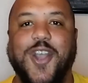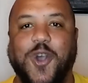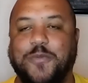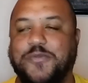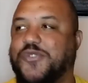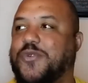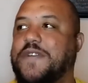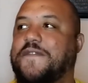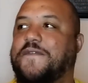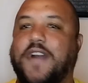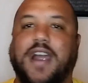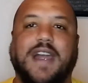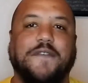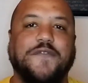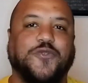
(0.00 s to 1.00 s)
Elm Street
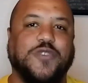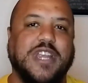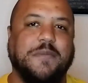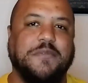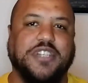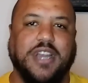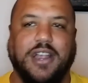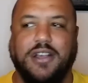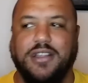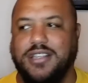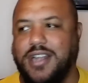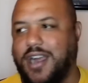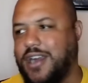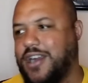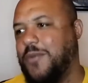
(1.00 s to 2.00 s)
5, Dream Child,
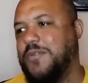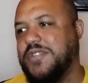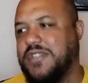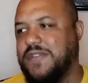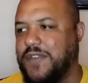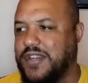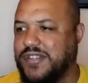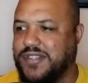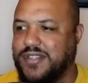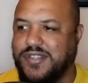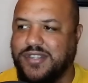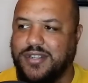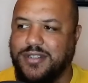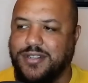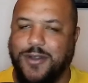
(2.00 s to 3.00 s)
Lock Up with Sylvester
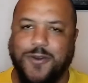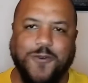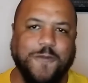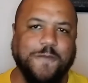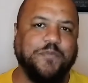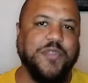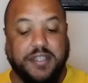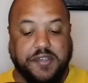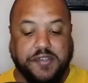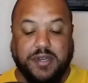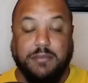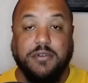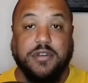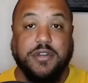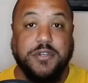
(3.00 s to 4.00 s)
Stallone. This
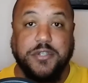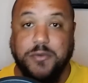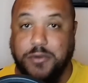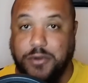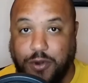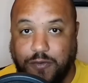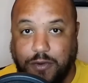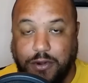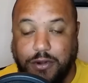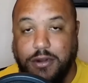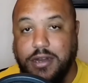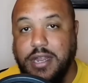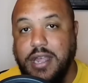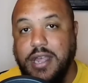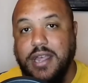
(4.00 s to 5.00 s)
summer could do no
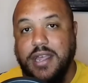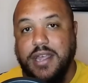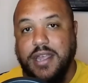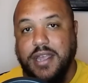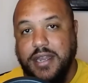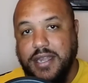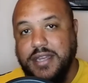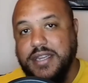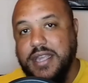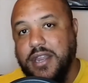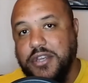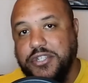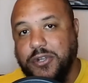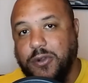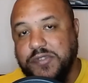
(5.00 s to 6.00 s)
wrong. And
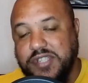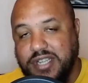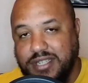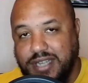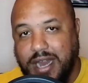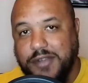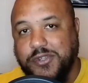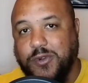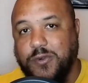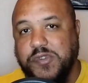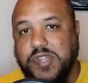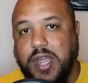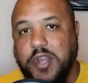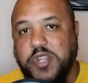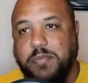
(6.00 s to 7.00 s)
Indiana Jones and The Last
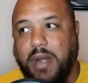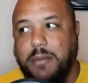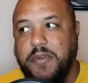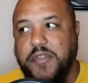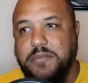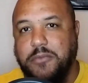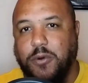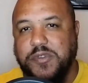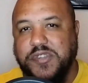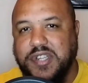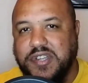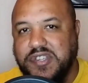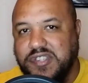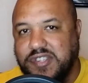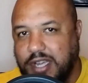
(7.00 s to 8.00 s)
Crusade is probably the most
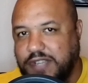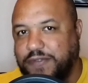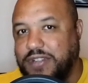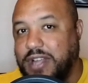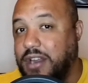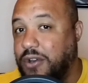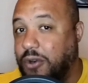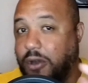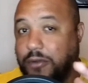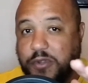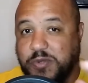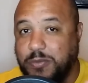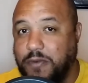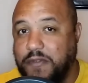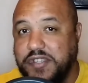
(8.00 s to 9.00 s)
successful out of all
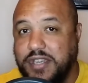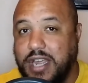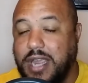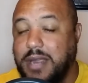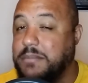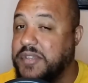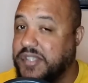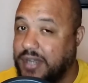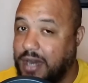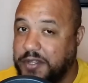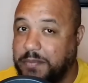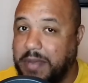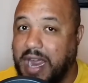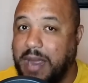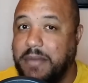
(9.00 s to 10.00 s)
those movies named besides
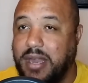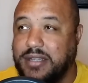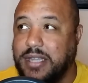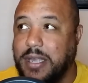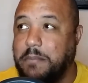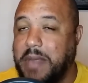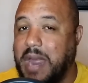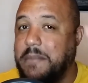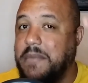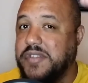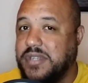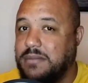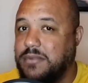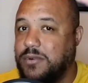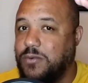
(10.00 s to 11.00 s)
Batman. I think Batman's
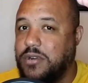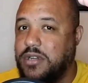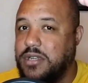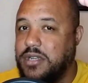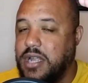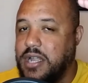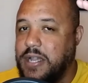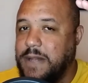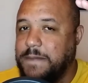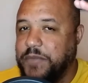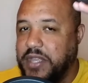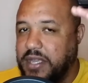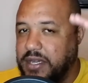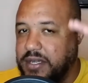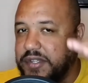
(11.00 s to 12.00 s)
number one,
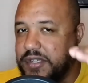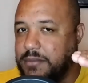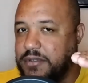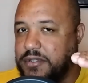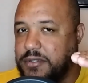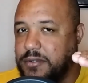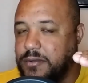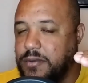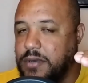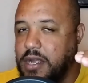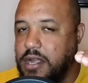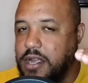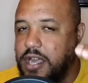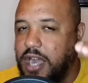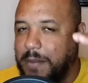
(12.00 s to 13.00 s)
the Indy's number two.
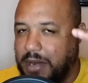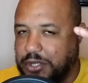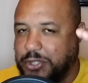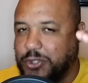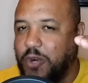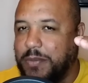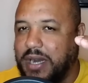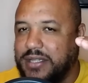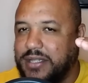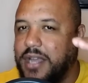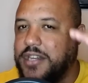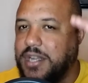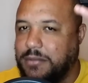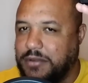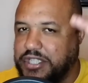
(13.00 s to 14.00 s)
I'm not sure about
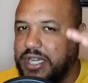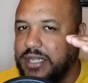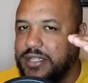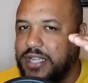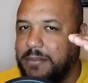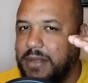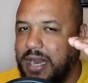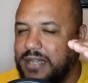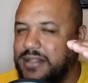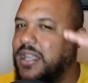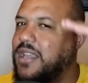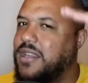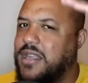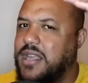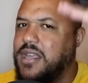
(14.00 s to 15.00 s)
that. Double check that, man. I
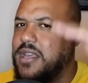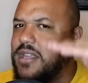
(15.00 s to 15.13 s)
think